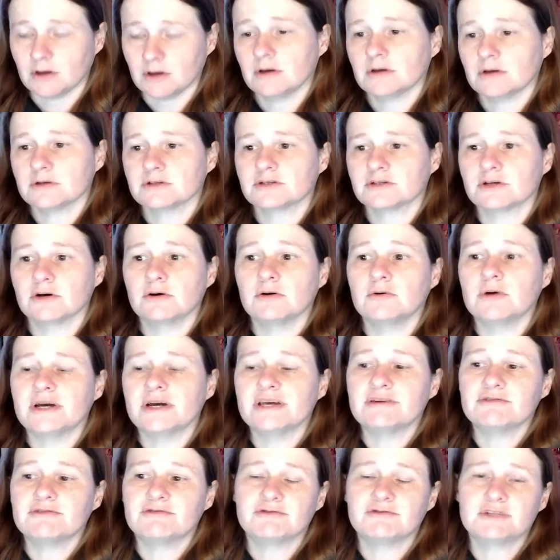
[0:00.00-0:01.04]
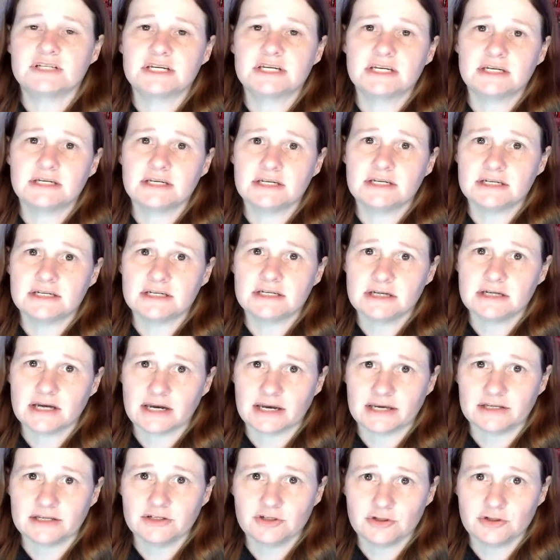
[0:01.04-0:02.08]
So if t
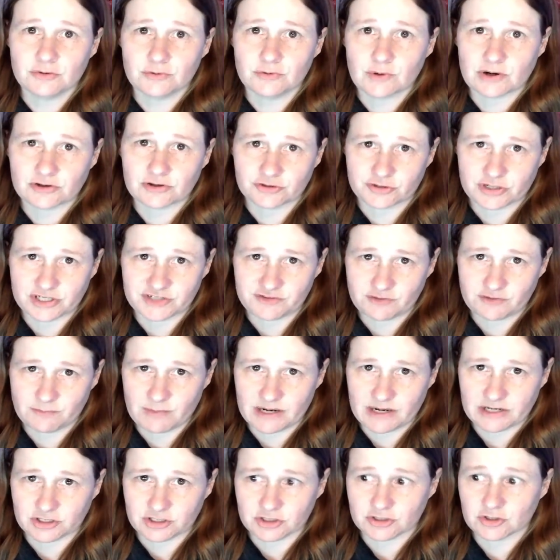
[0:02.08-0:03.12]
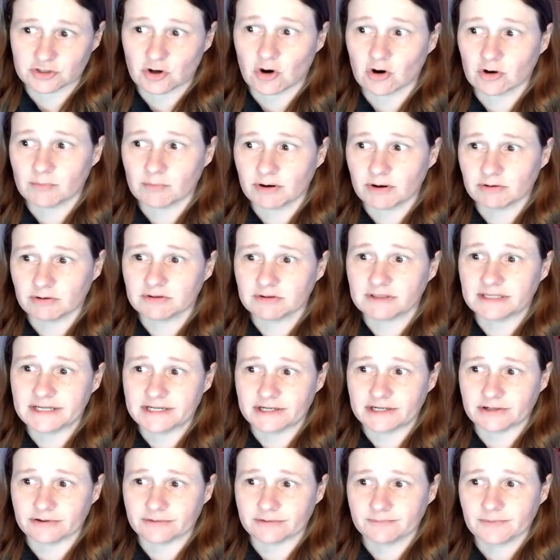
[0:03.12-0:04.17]
and u, our transformations, are both
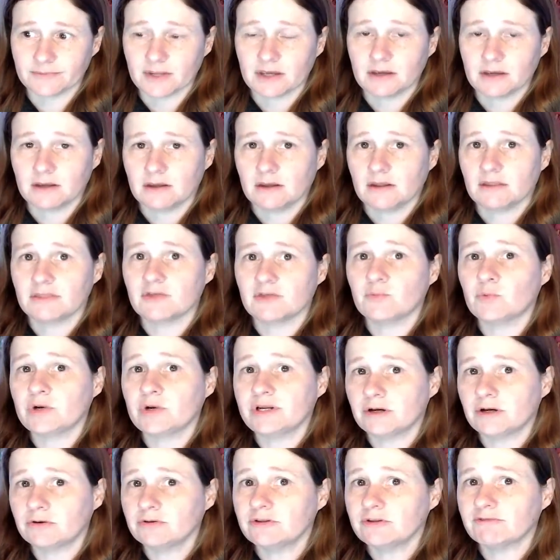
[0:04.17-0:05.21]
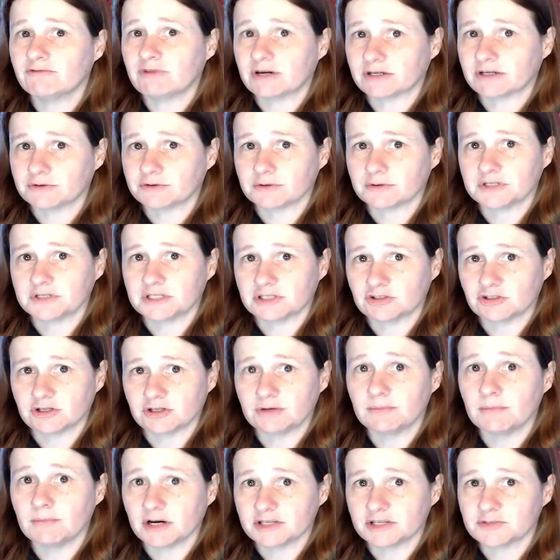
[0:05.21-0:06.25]
linear, then we know that vector
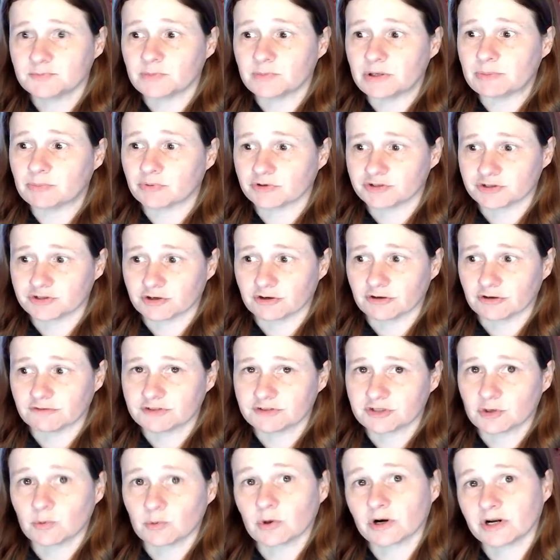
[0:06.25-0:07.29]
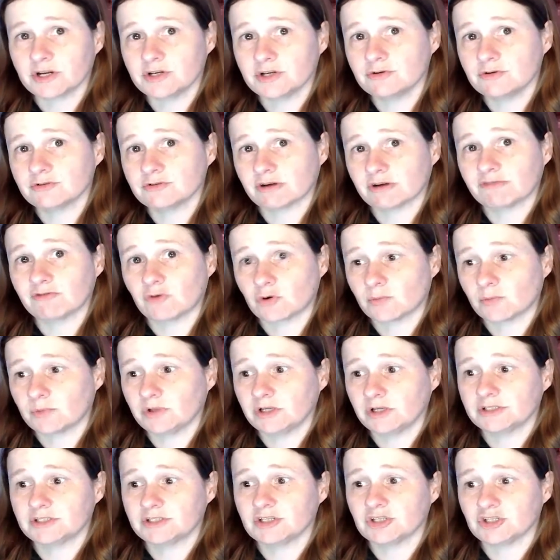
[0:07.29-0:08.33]
addition must be preserved. So we're going to use our
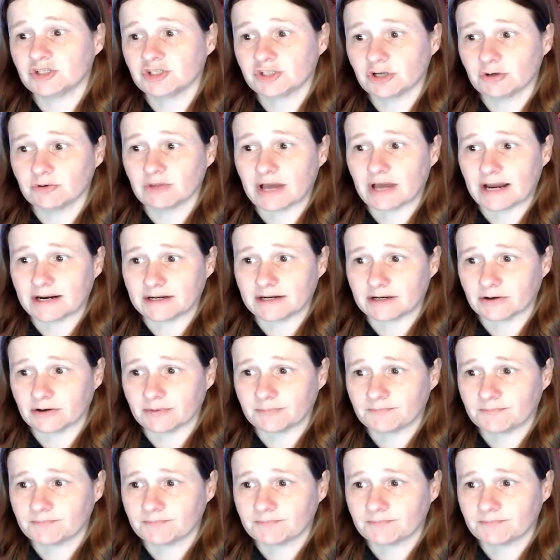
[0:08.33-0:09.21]
formulas to show that here.